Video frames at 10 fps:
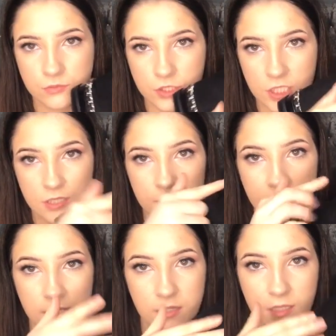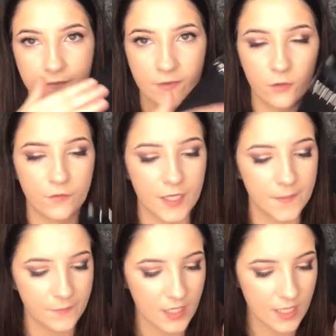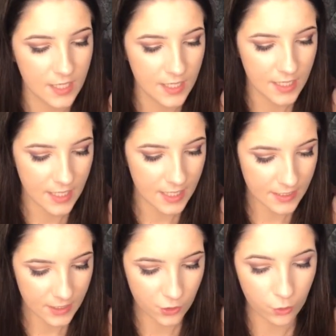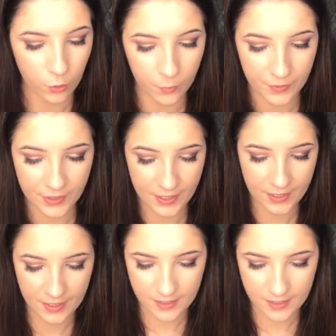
chain and then like velvet, and then you open it,